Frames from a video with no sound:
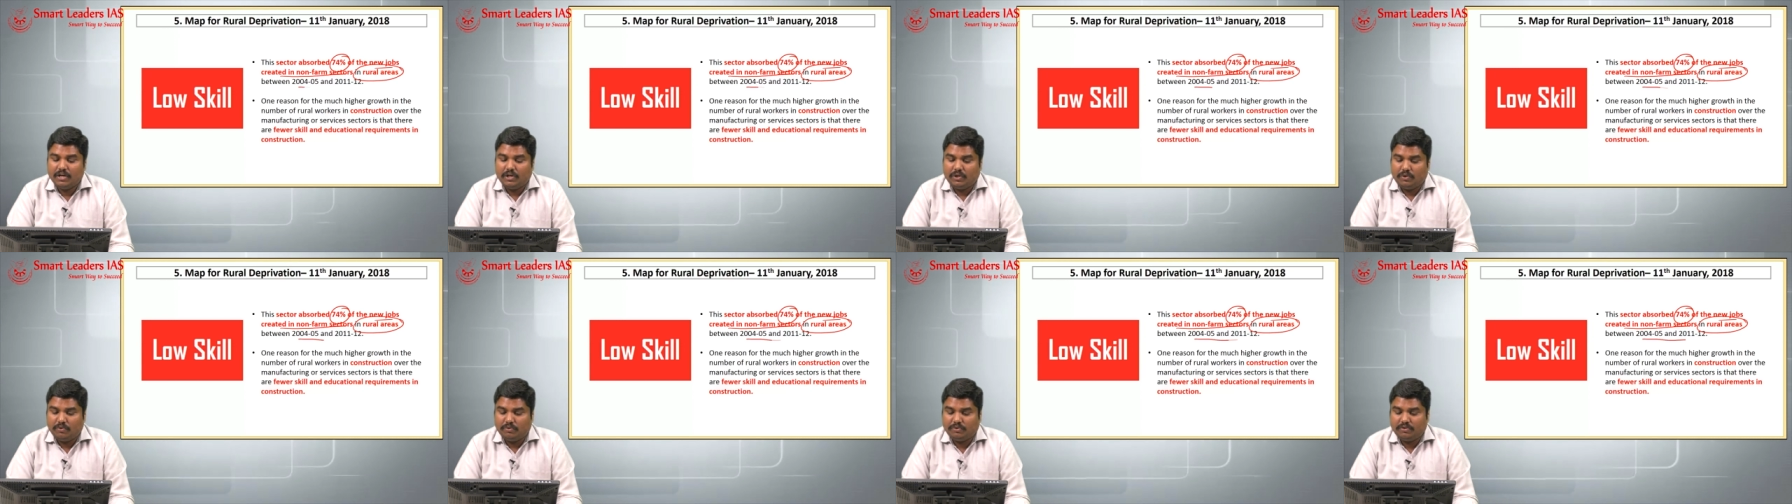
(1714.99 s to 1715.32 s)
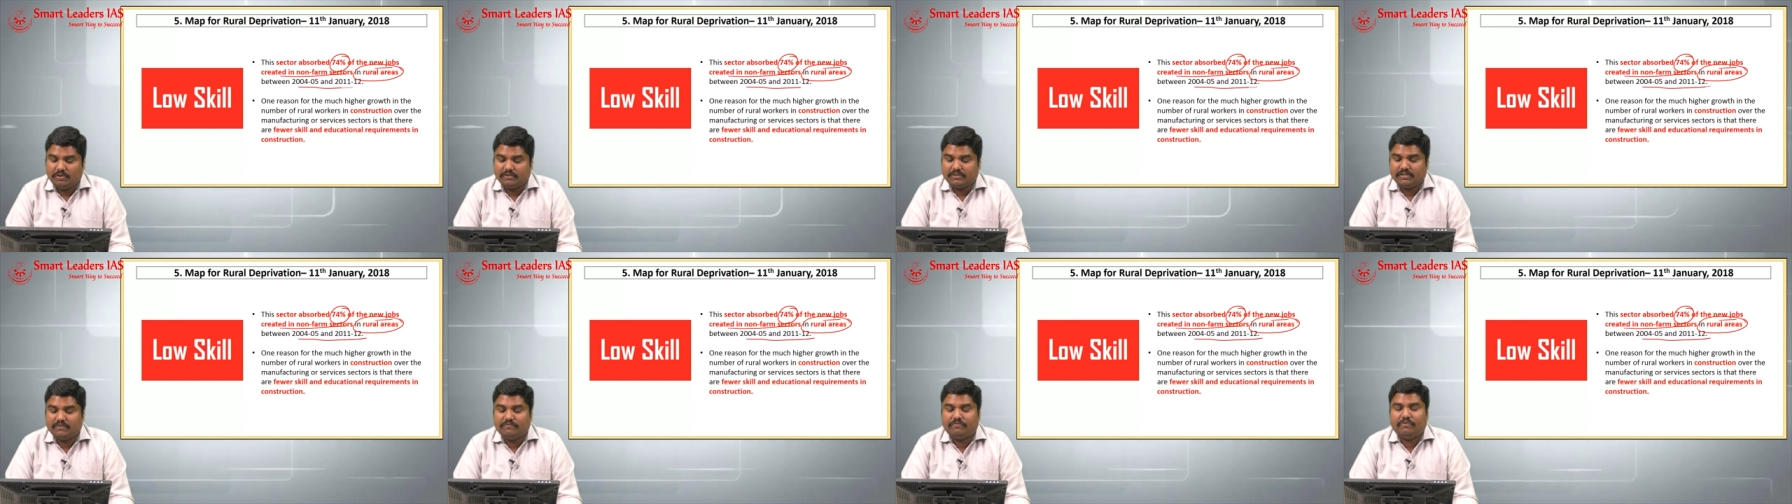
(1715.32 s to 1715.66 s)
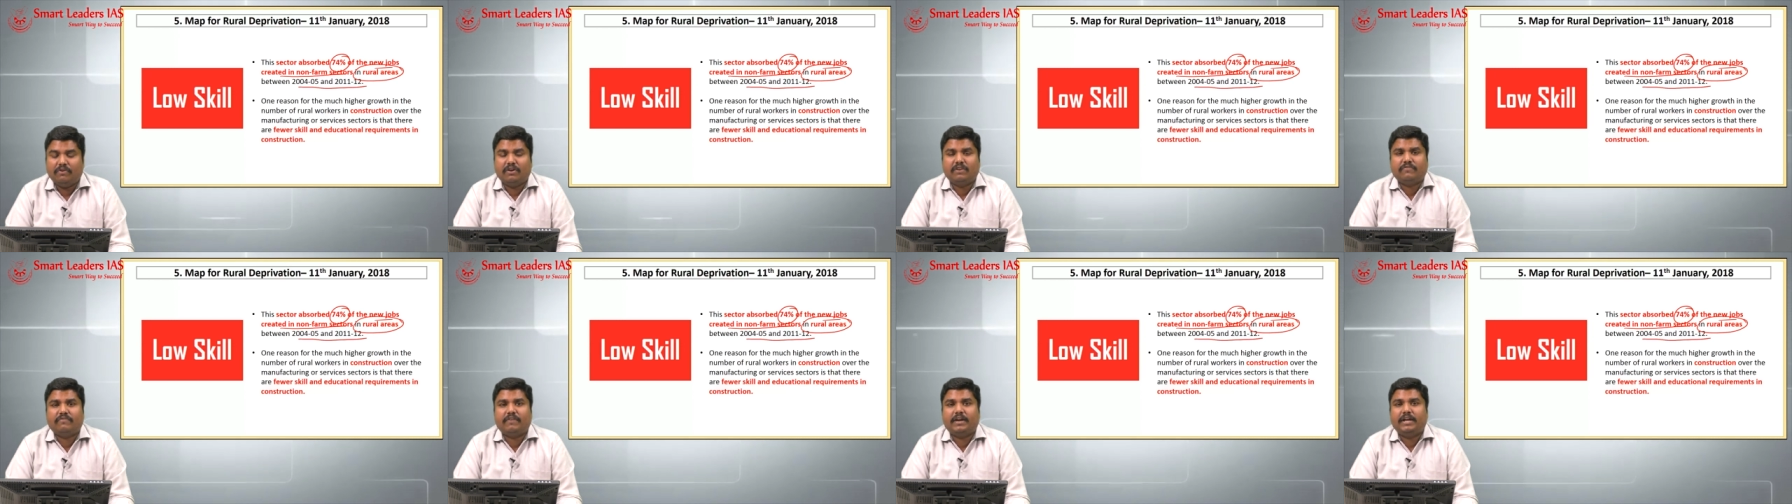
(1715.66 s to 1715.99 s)

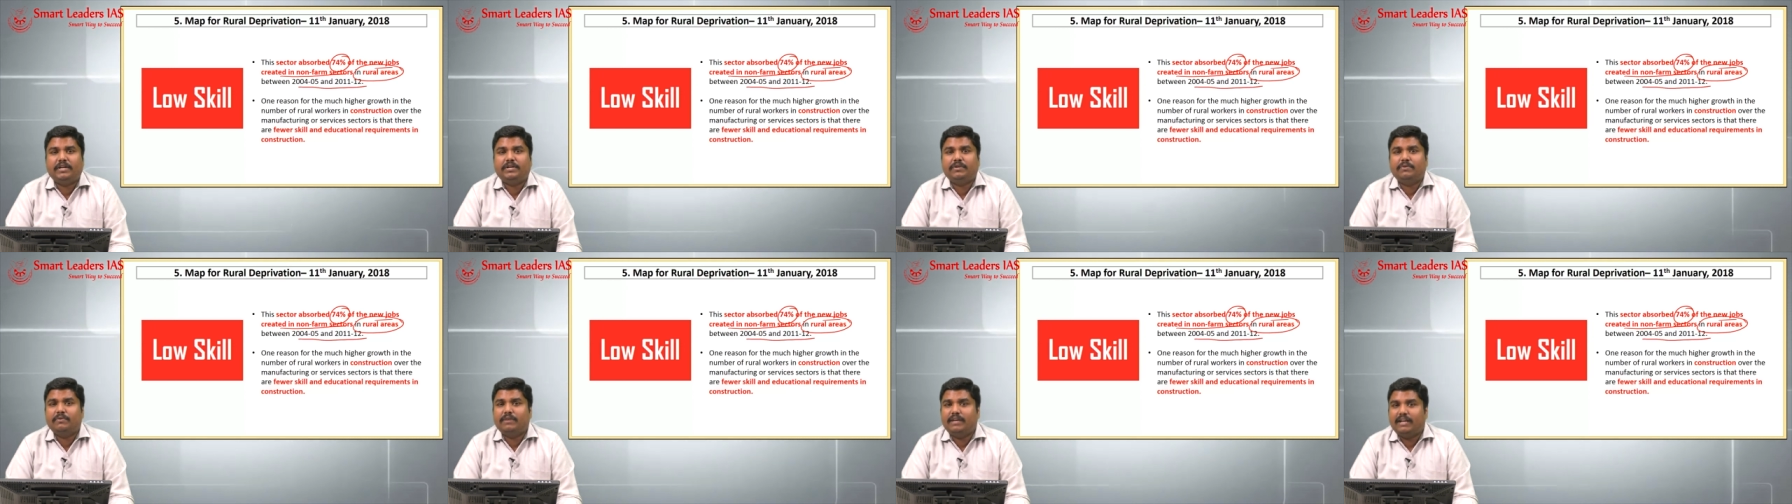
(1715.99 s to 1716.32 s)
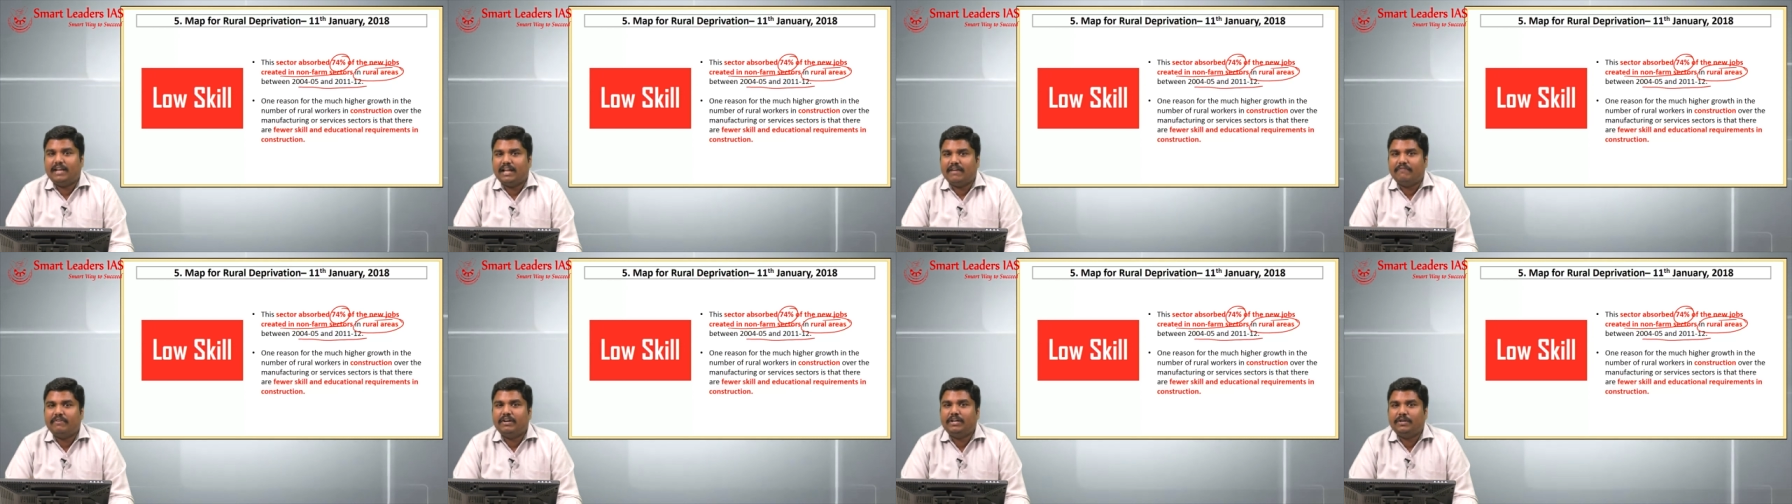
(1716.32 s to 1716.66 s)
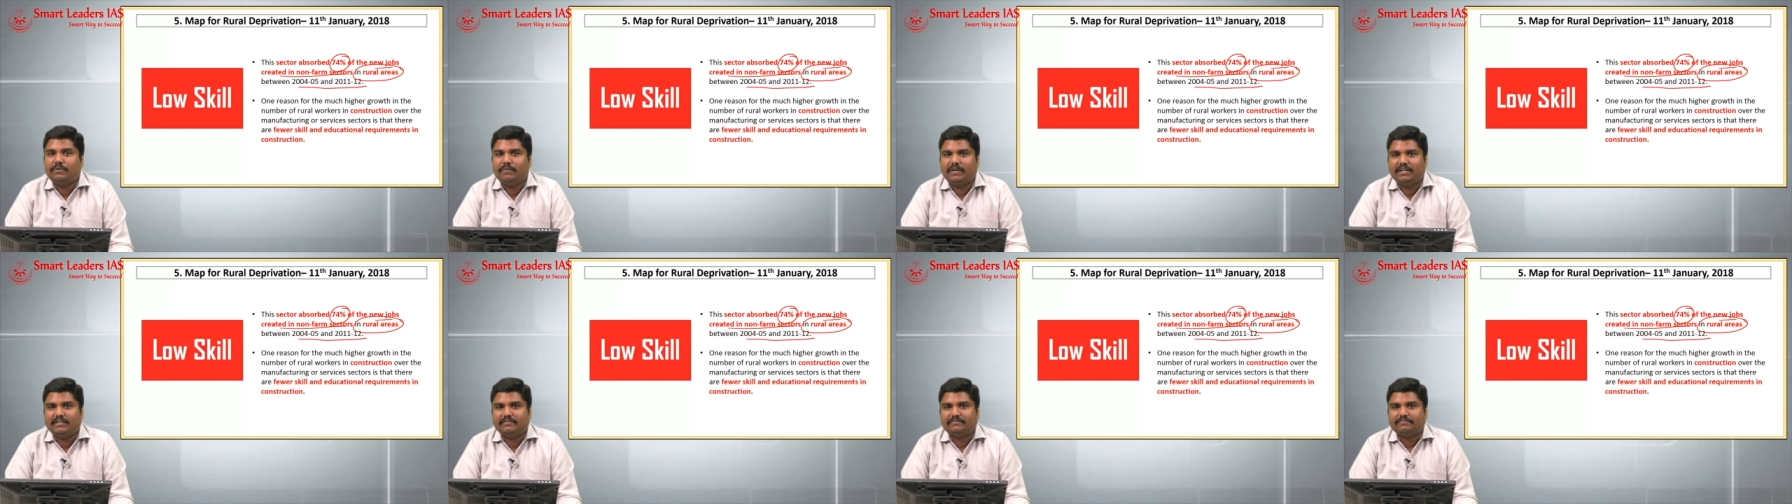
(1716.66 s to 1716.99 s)
2004-5 to
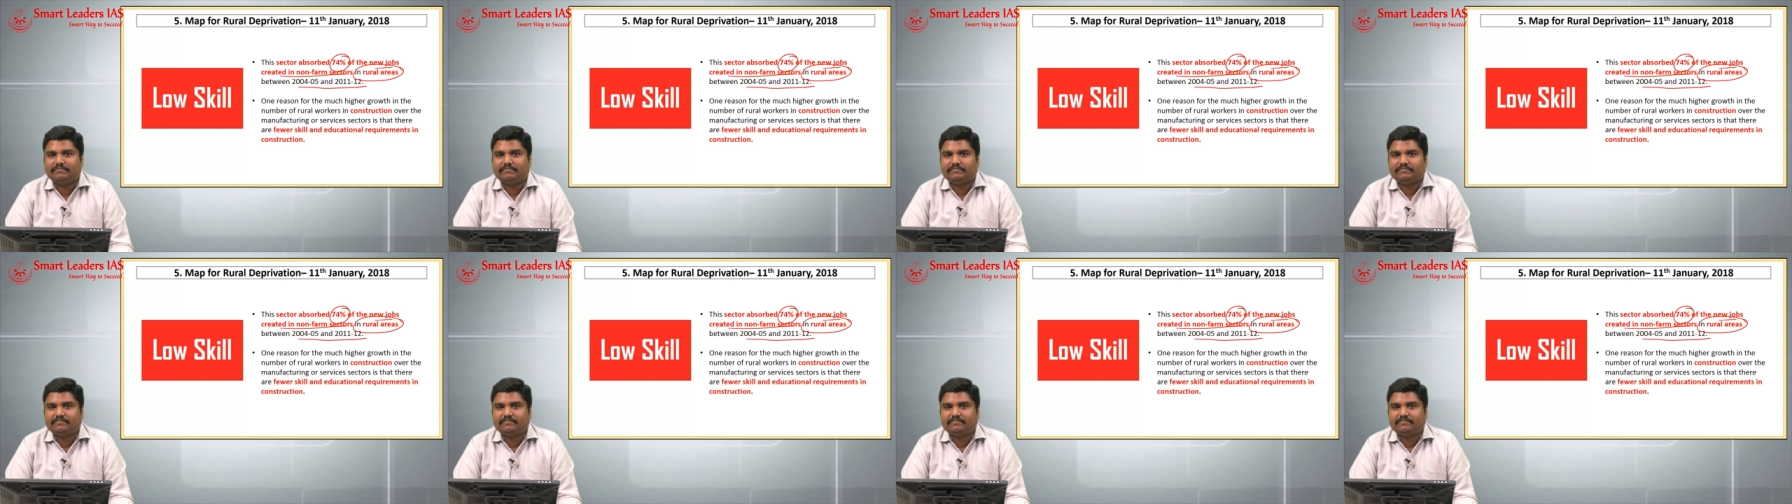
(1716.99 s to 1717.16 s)
11-12.